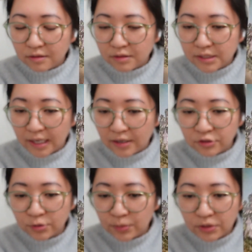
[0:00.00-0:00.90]

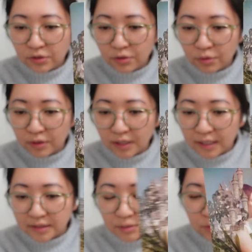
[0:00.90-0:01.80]
tangible or
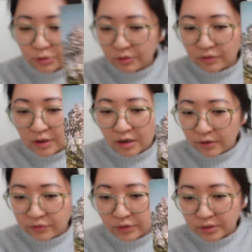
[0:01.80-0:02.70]
like some sort of
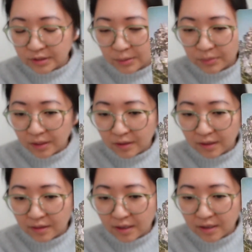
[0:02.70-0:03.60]
offer or something
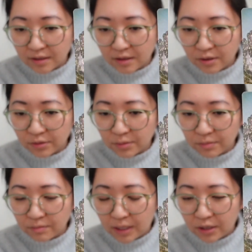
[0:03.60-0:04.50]
like that here at the,
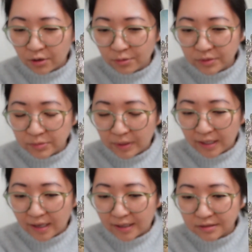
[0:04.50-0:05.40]
my home is my
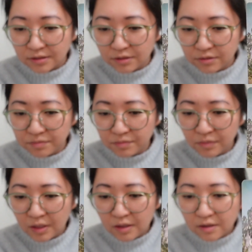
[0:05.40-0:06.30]
castle
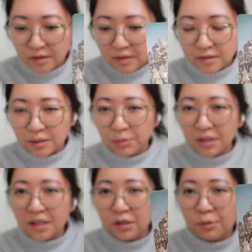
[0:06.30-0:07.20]

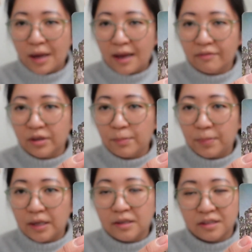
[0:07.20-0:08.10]
something that you have an
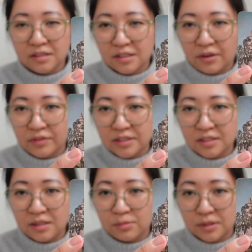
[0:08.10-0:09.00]
abundance of it
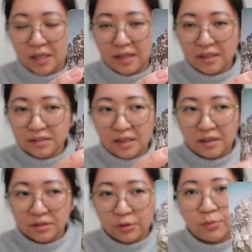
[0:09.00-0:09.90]
seems like it's
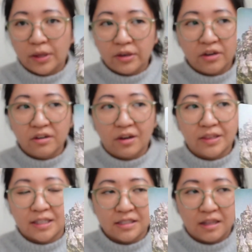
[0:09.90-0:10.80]
kind of, so whether or not
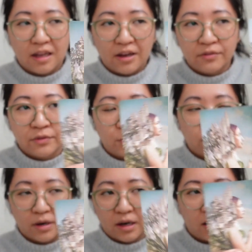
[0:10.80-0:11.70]
that's love
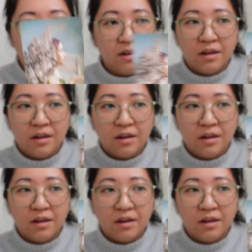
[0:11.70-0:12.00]
or